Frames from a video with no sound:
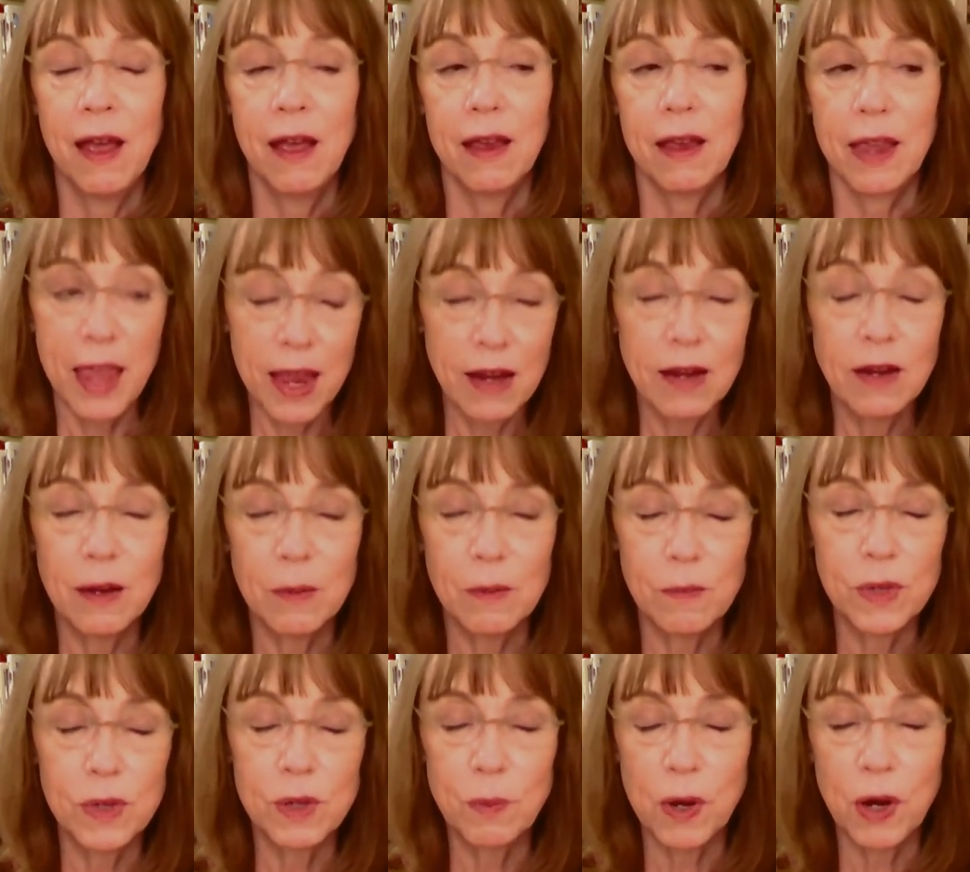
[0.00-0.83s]

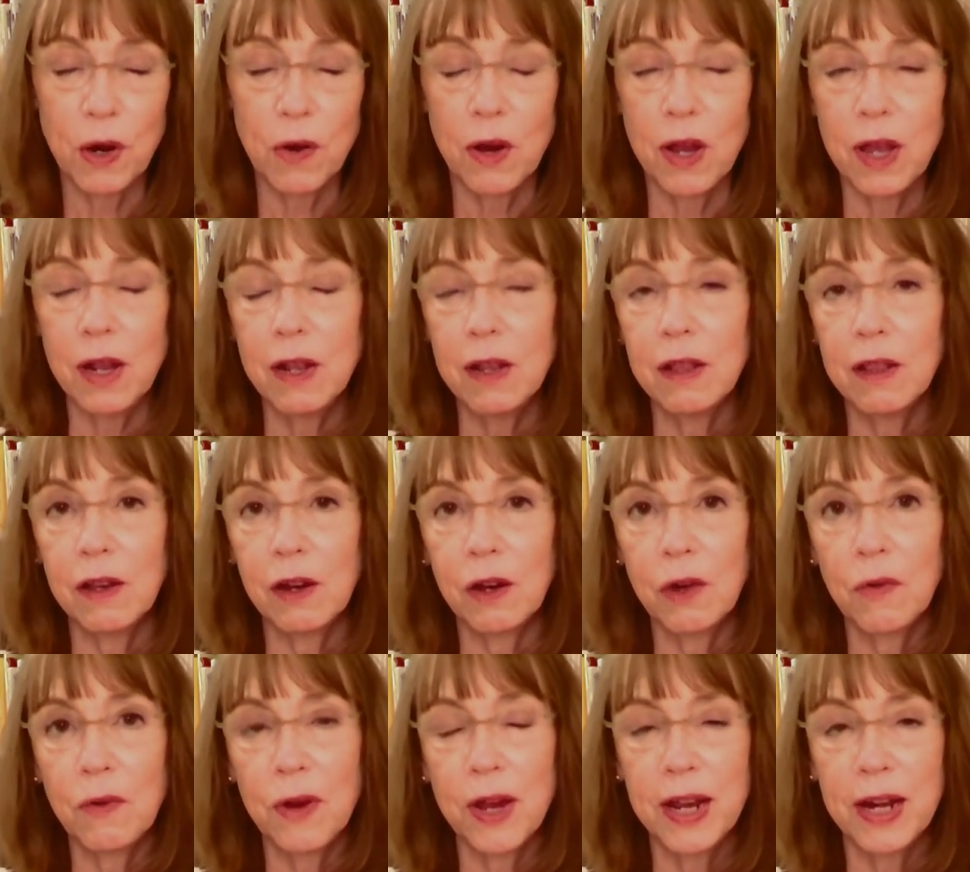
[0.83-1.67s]
kingdoms period and the
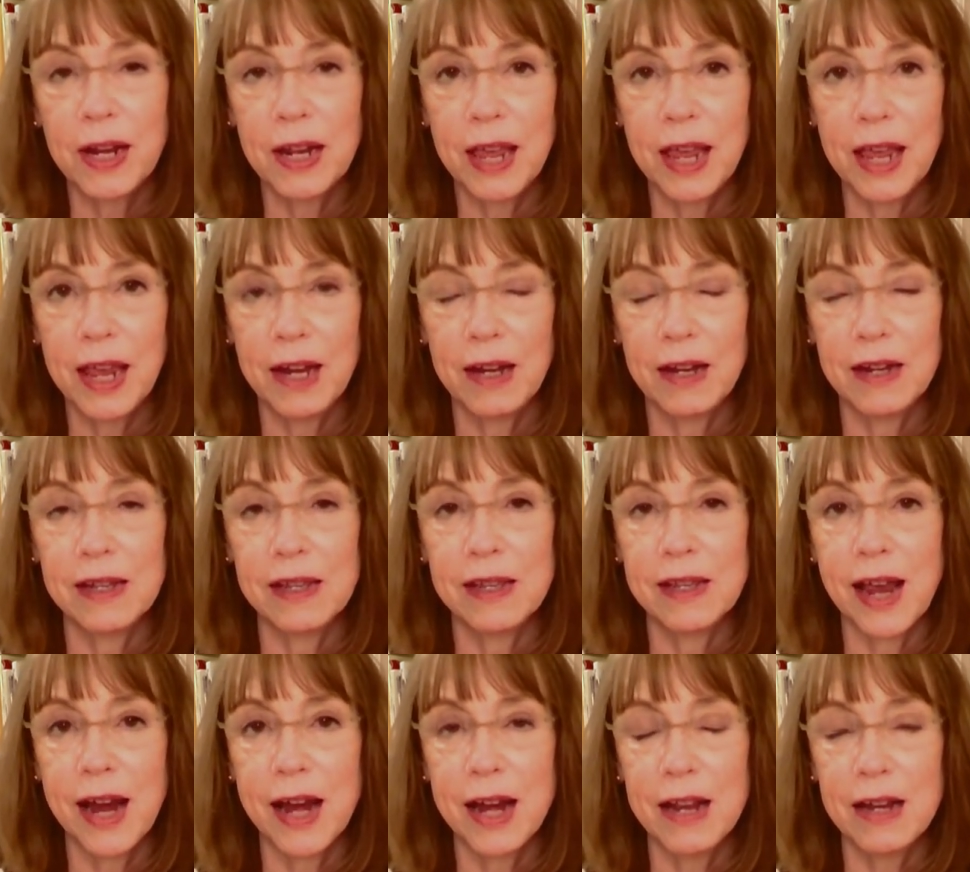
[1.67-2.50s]
korean king
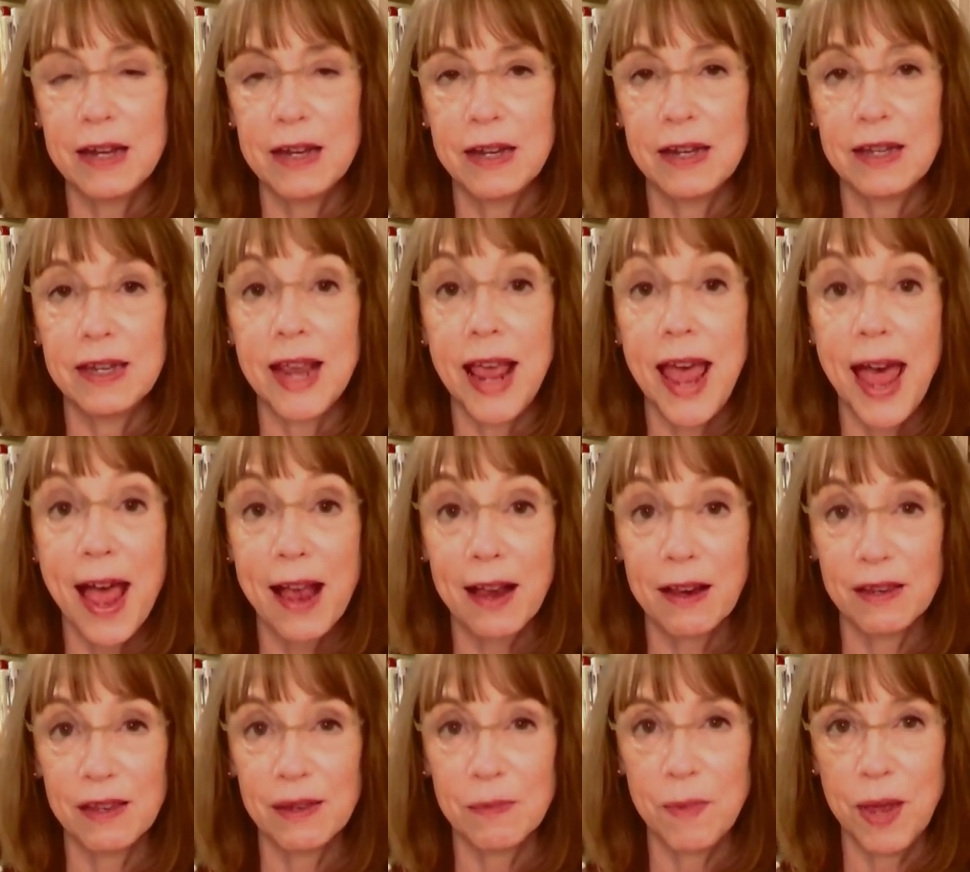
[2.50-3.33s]
decided to
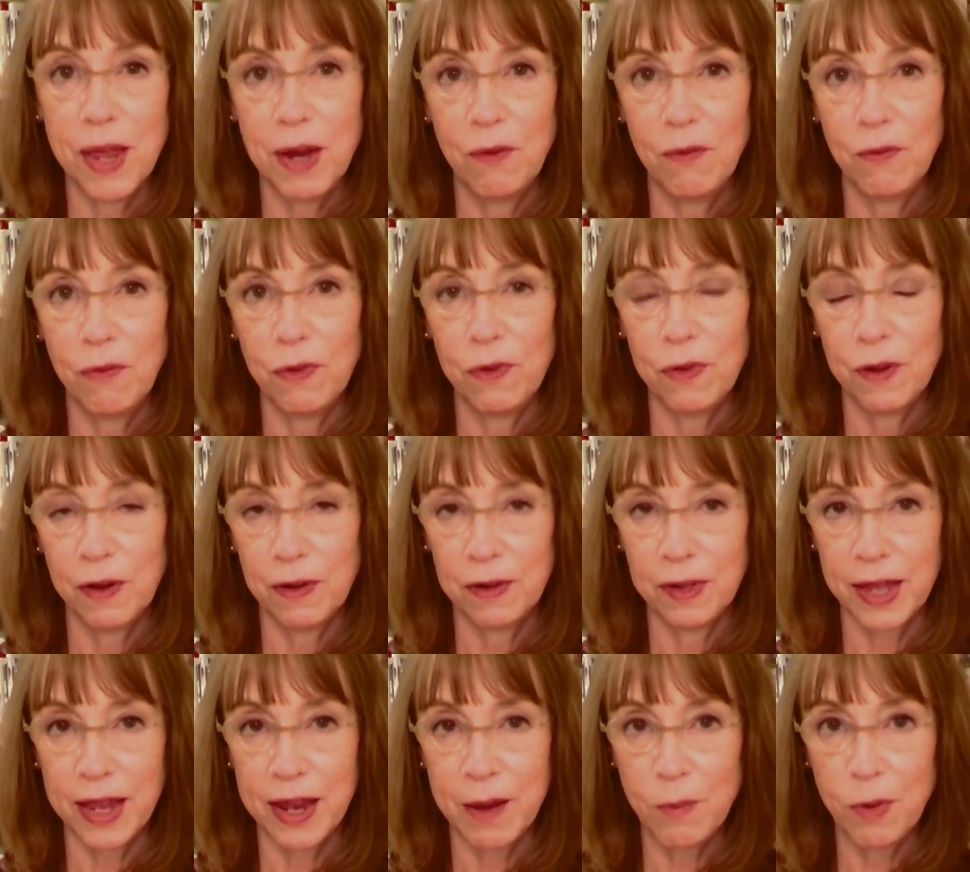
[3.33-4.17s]
tax men for their
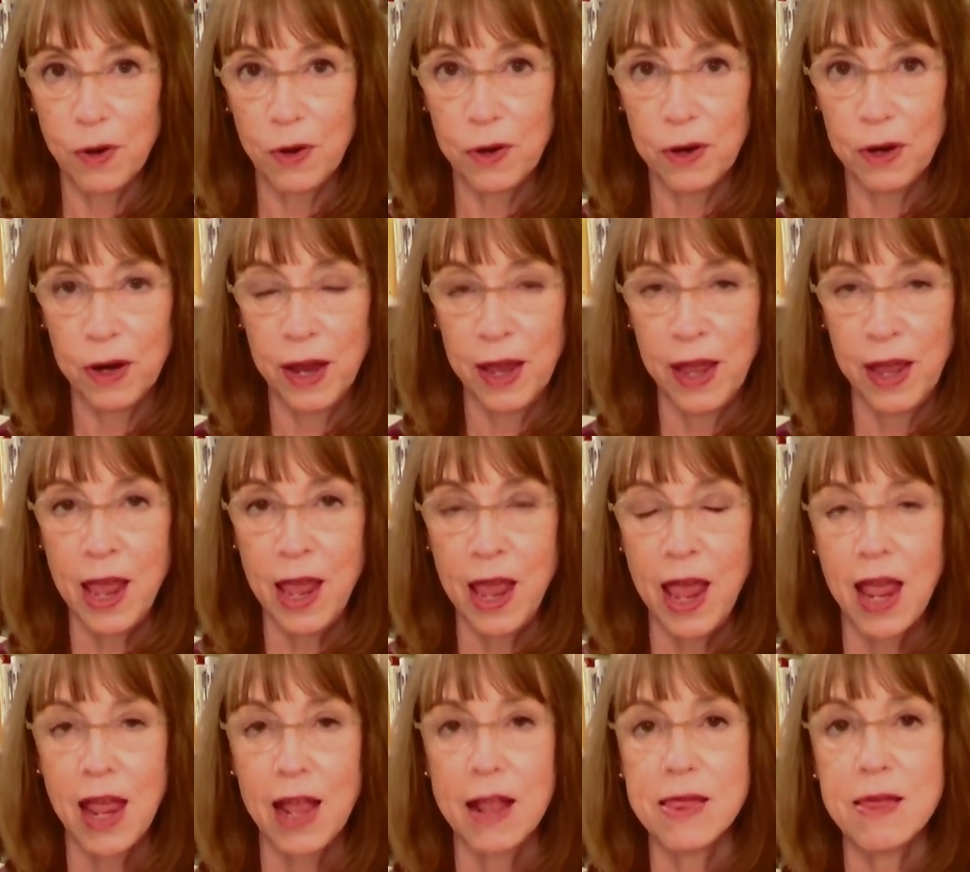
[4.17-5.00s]
labor
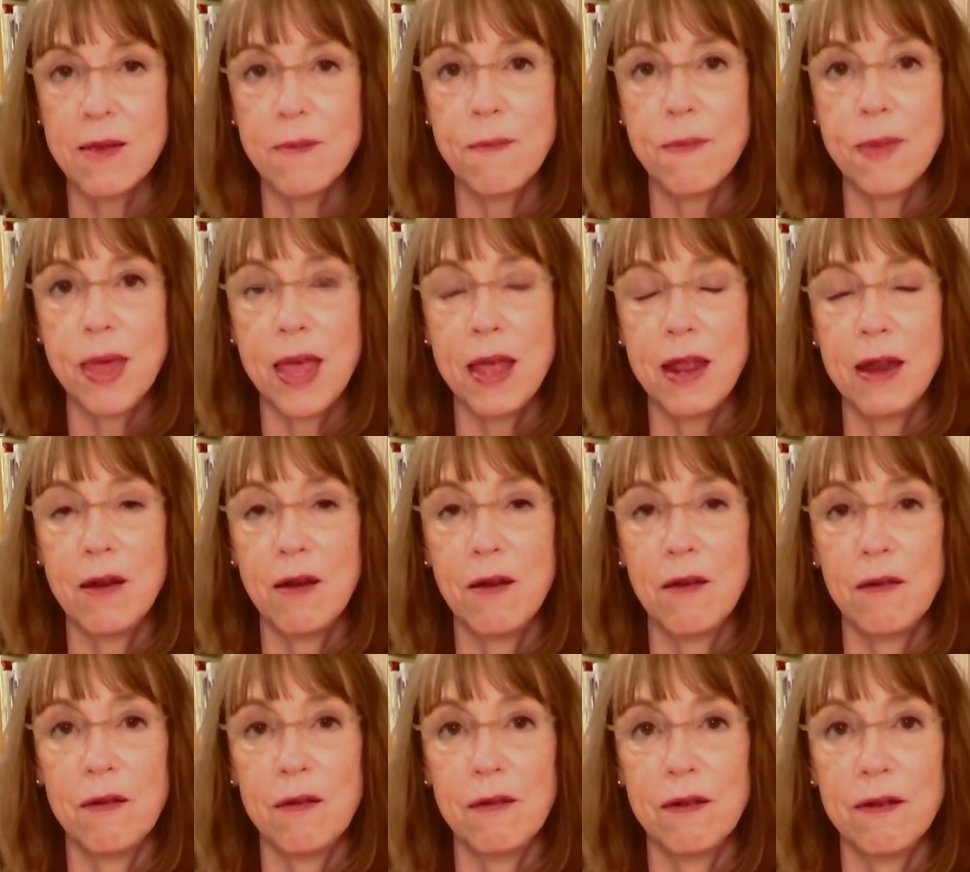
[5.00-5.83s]
and the
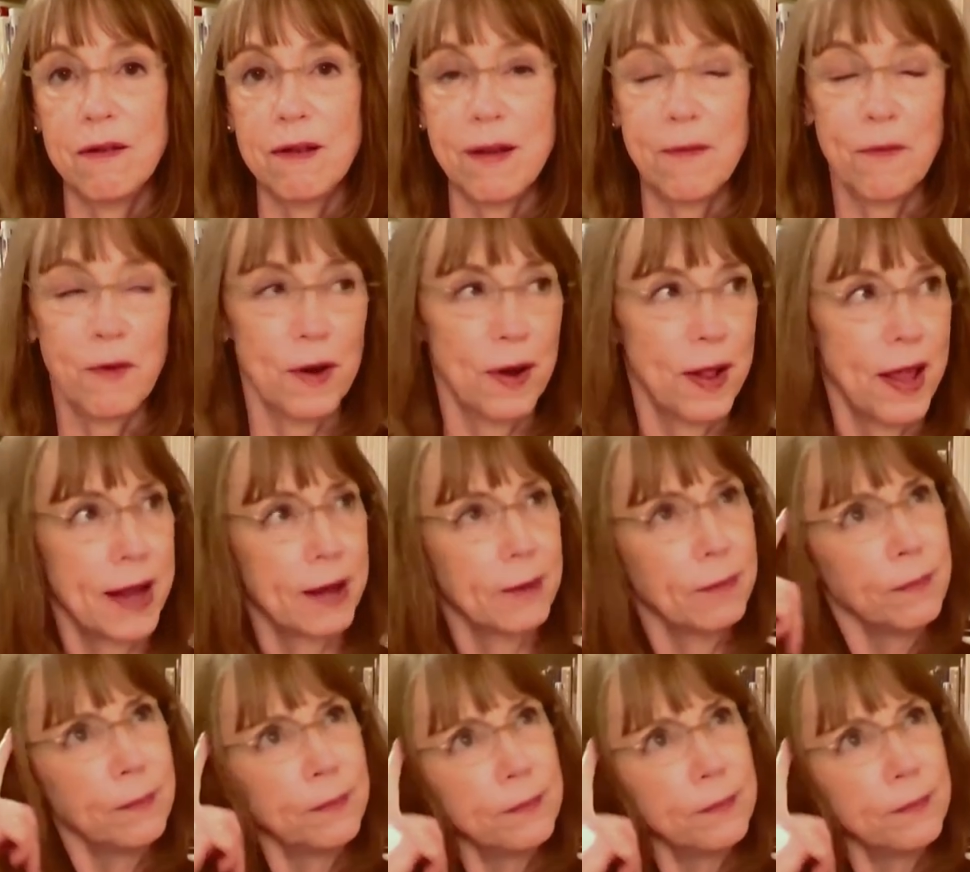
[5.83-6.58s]
men that were like,